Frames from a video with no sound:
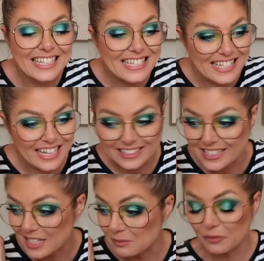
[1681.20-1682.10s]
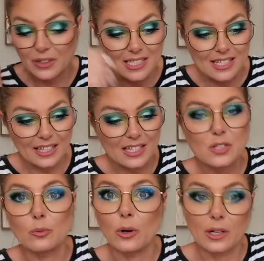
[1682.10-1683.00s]
they said that some of these
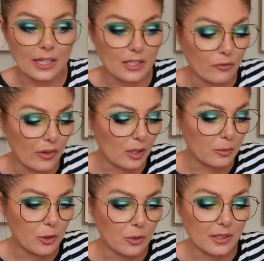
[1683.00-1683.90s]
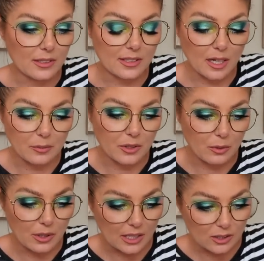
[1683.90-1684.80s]
things were like developed during the time that they
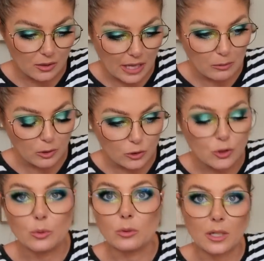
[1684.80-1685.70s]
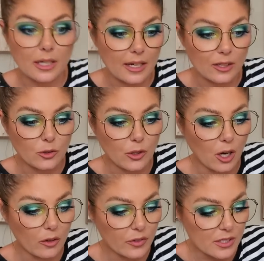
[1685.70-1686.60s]
were not able to get into the
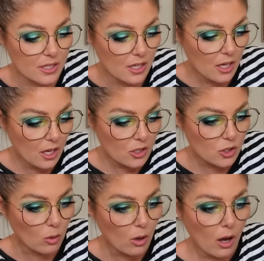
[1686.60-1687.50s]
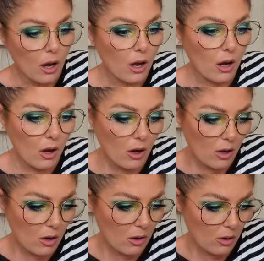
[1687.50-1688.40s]
office. So
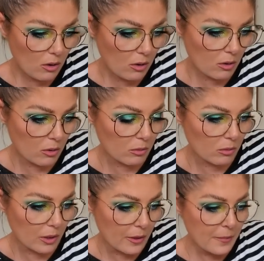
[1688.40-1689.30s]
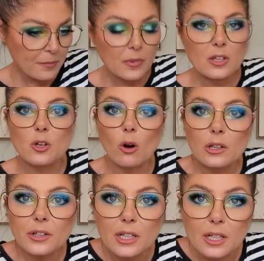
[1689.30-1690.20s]
all
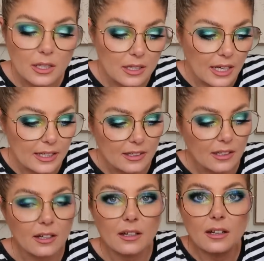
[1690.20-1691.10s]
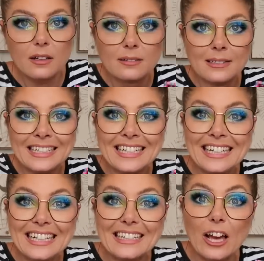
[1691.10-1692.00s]
the like the
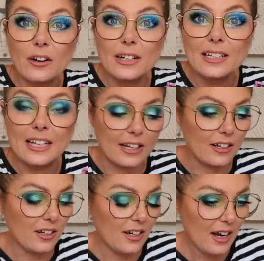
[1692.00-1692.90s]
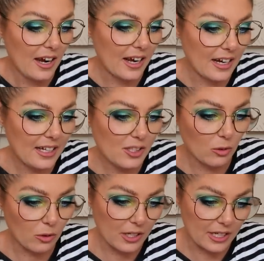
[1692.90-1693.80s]
they're in here, and I need to
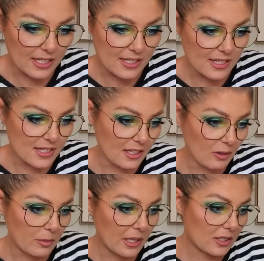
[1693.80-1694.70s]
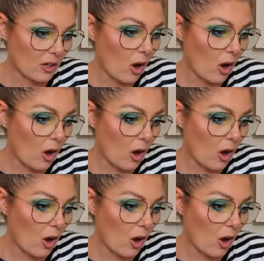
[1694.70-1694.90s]
organize this a little bit.